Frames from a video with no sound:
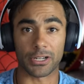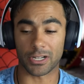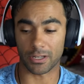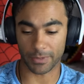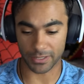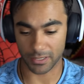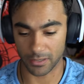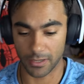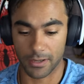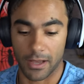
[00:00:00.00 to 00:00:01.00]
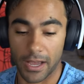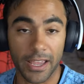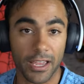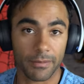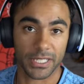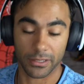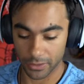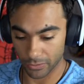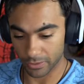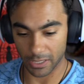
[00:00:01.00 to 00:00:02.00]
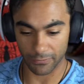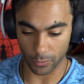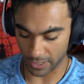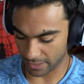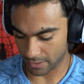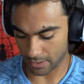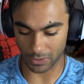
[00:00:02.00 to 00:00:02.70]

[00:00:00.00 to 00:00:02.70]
Ranger helmets. I am still doing a giveaway.